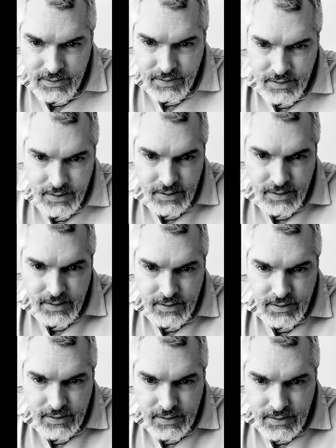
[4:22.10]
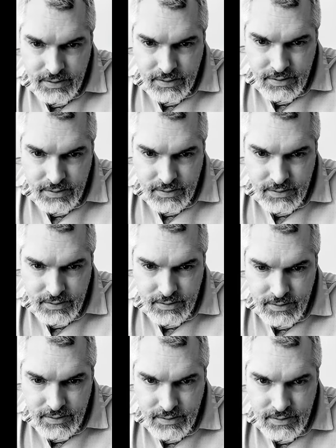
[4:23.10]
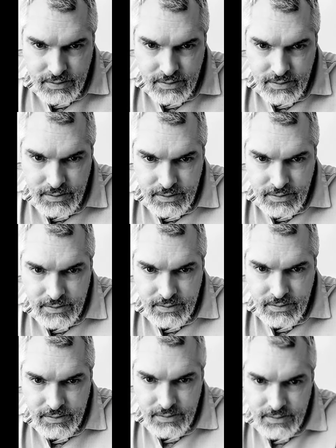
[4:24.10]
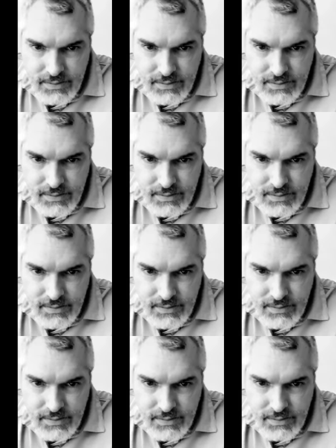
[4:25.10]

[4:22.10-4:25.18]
(silence)